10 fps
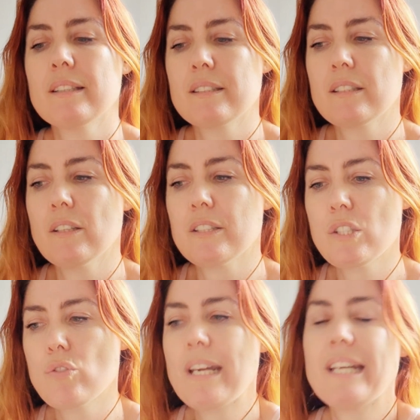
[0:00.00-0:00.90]
slots
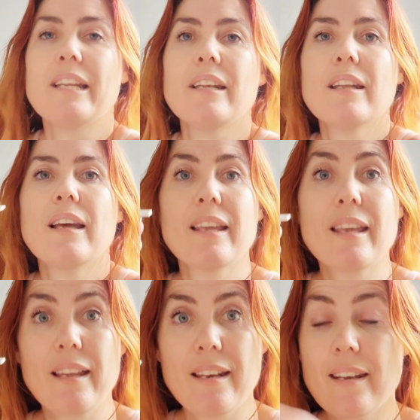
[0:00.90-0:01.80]
straight in, and get
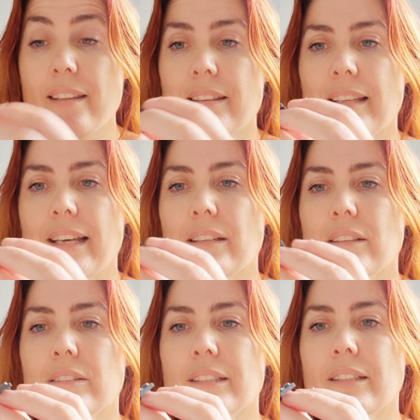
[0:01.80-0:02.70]
another ladder
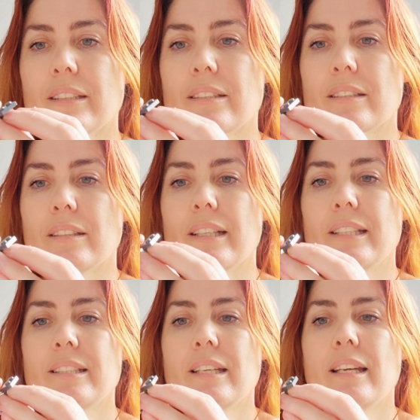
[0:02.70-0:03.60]
on the other side
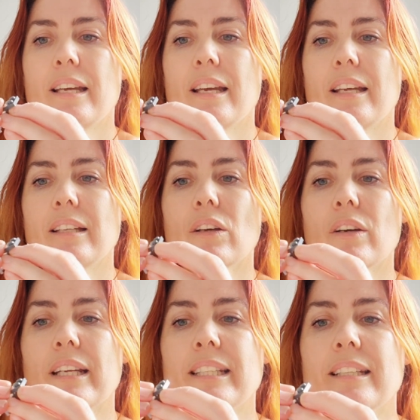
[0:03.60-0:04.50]
and lock
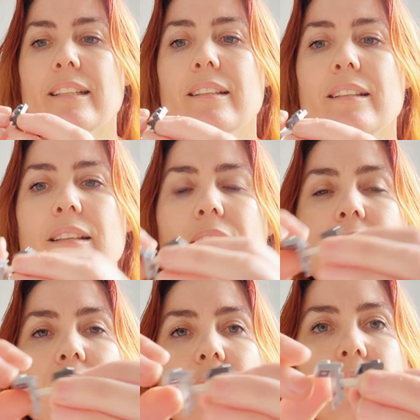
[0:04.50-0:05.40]
it in
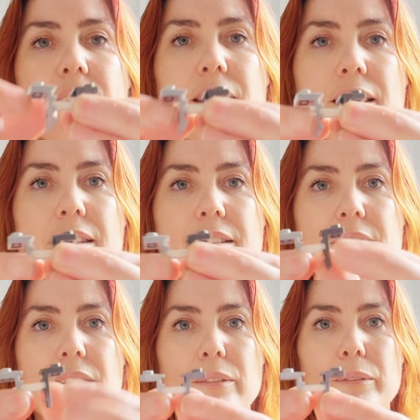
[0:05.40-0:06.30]
like so.
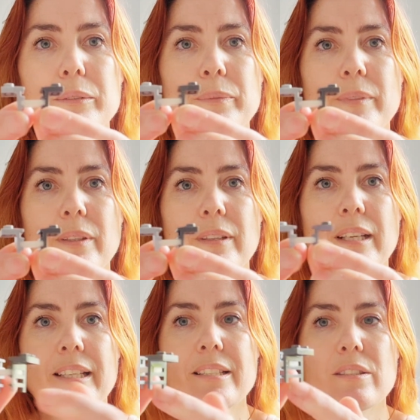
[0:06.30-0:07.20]

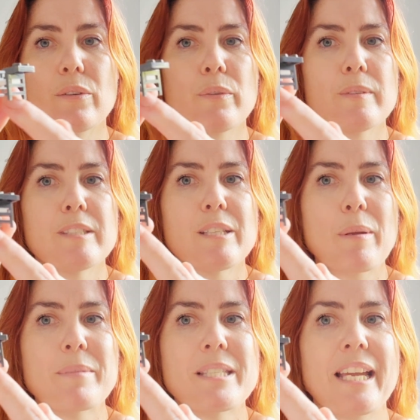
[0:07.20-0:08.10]
Okay, so see what I'm
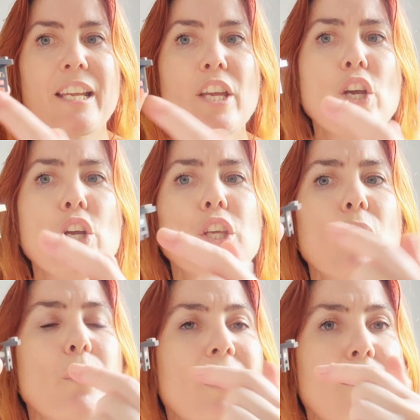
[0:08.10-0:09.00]
saying? Go
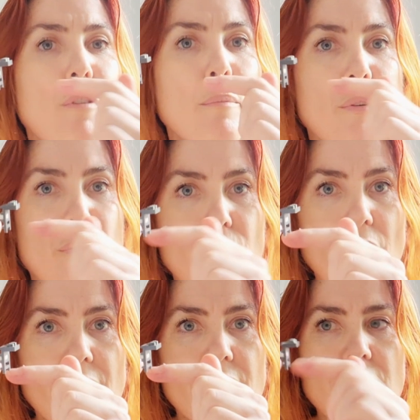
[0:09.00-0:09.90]
in from the
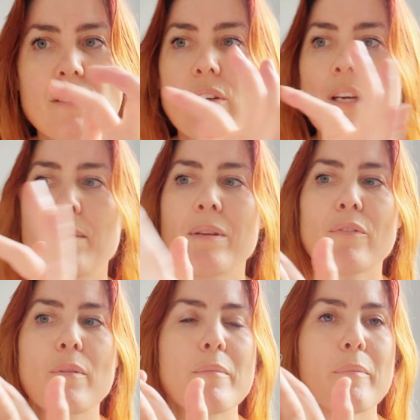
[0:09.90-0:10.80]
front, don't come in
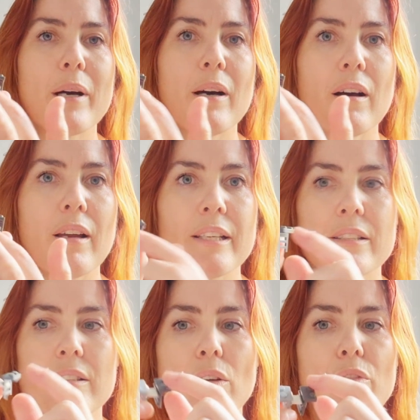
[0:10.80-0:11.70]
from behind,
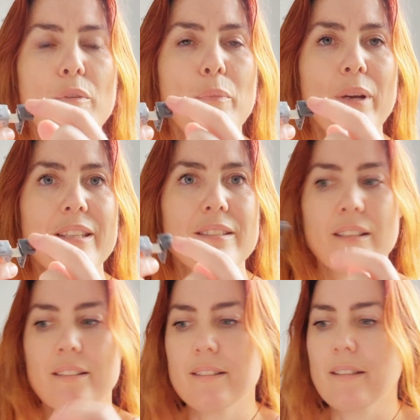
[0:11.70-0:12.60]
not from where the
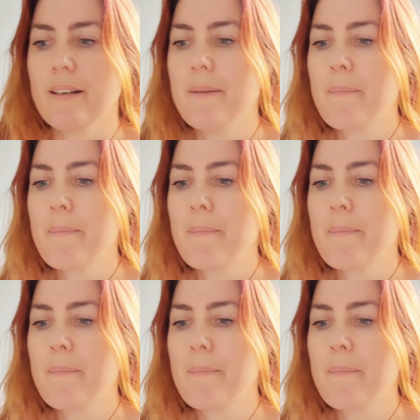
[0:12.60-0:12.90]
studs are.